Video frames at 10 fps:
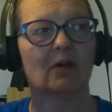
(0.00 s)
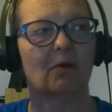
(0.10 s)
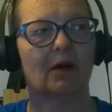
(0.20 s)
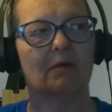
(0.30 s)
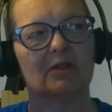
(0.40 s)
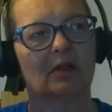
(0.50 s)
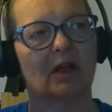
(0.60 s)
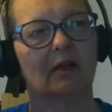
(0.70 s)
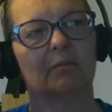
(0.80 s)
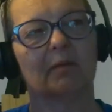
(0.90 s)
Not quite. We still
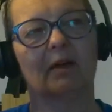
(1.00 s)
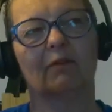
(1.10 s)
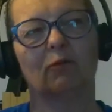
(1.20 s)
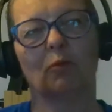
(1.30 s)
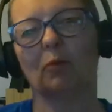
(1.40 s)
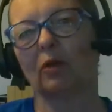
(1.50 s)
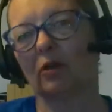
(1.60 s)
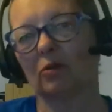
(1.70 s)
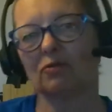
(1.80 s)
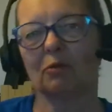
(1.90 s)
got about four more
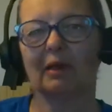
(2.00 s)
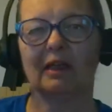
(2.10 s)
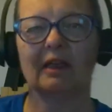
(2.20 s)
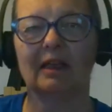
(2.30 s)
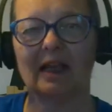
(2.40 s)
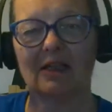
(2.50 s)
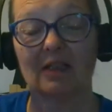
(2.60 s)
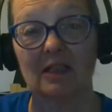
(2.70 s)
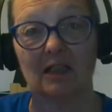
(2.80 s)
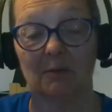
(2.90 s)
years before we get hit that
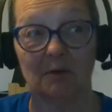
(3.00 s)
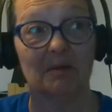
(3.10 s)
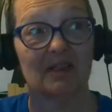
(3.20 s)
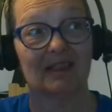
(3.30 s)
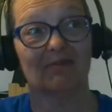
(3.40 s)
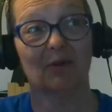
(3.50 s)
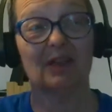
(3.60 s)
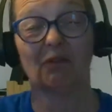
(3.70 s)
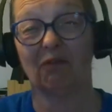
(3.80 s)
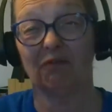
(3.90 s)
60. We've been
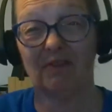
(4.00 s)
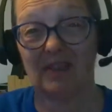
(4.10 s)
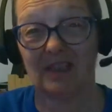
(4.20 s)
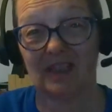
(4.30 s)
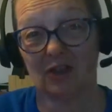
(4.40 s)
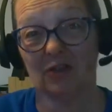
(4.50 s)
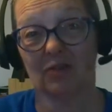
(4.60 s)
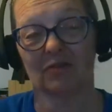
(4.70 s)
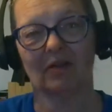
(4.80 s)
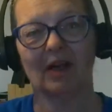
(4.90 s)
friends for 56
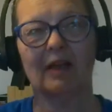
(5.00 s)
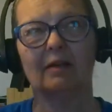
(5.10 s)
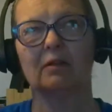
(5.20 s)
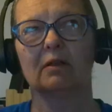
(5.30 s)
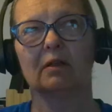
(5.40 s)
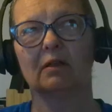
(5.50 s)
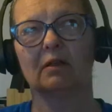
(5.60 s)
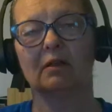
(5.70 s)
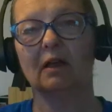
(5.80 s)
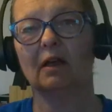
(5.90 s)
years, right?
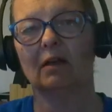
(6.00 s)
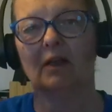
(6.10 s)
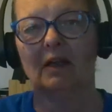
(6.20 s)
And yeah.